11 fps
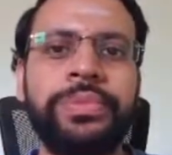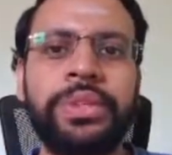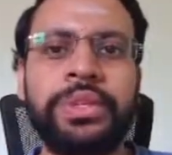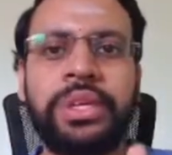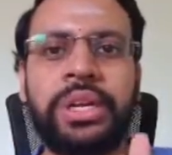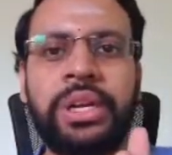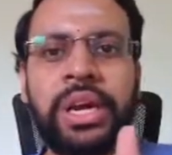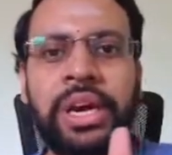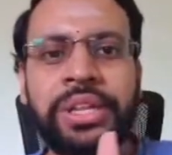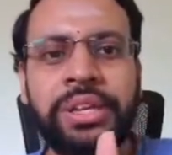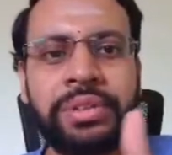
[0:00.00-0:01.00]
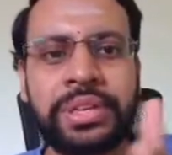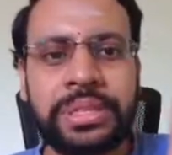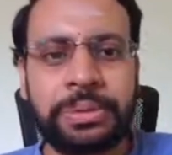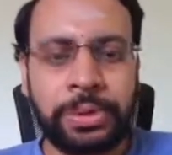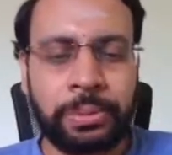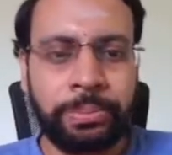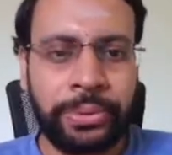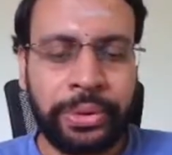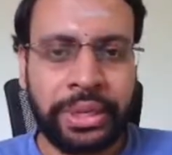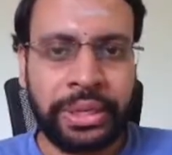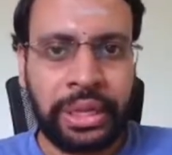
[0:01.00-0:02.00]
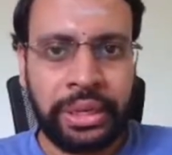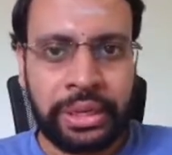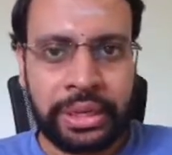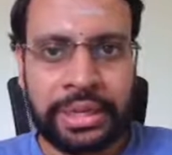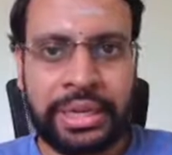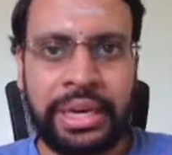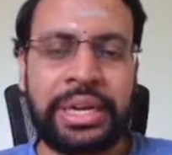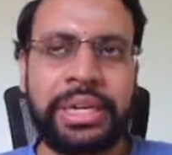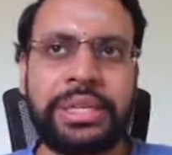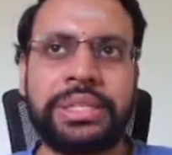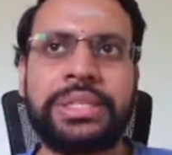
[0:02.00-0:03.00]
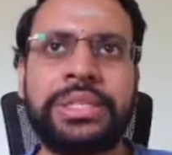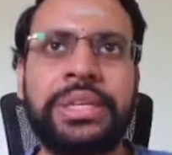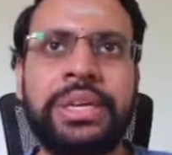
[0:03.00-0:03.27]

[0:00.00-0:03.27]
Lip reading: there are other ways of computing the gradients,